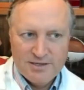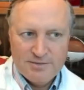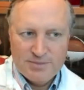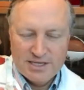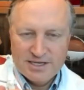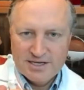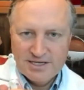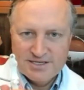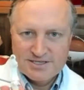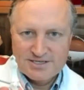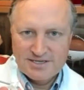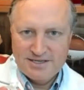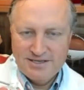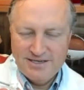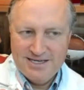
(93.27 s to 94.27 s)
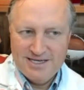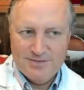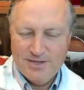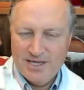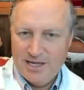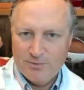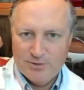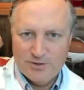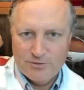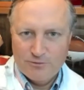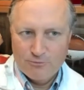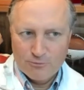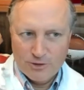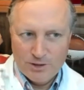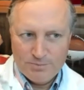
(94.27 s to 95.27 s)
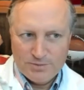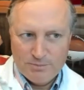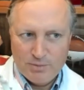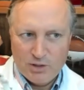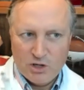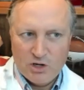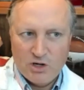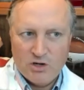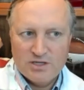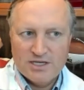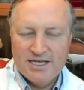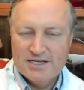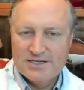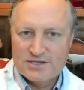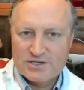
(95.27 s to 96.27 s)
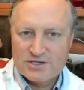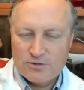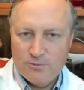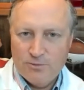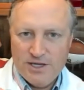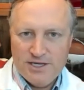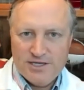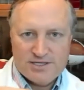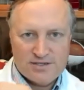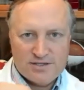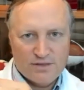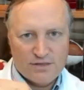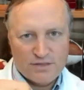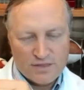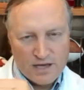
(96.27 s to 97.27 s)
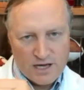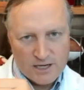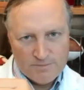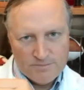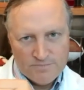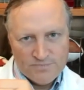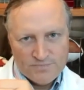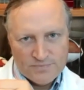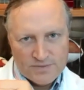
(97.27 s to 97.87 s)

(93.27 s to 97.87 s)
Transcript: because you need to be able to grip the ball and squeeze the thumb